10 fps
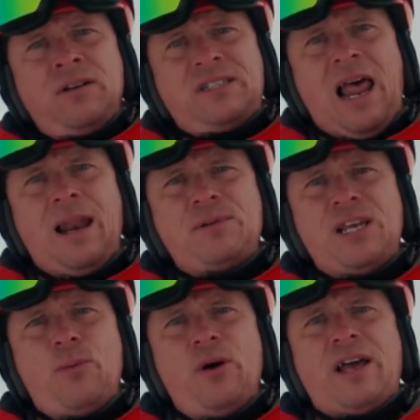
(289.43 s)
Zell
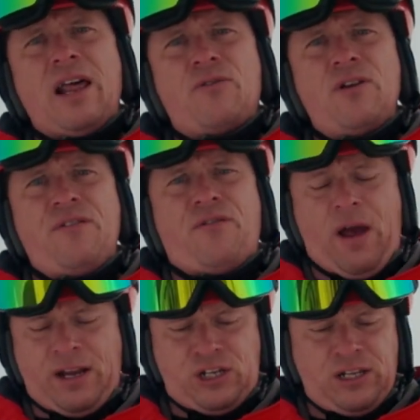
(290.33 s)
will get a
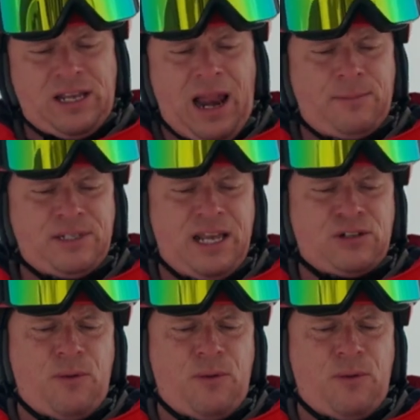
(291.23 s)
refresh. Zell is